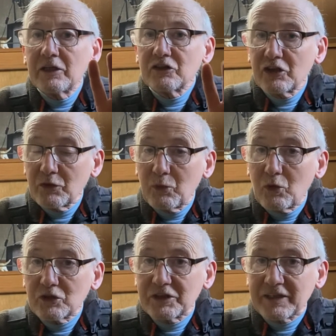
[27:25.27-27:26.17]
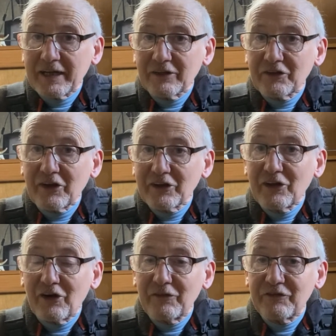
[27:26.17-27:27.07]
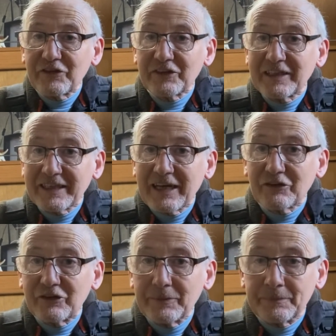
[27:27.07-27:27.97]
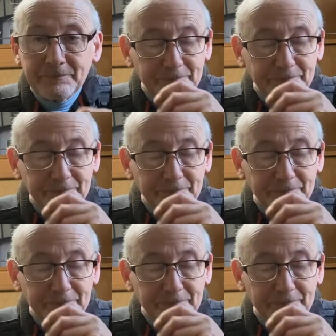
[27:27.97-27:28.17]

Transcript: to the water tank that I can't physically get to.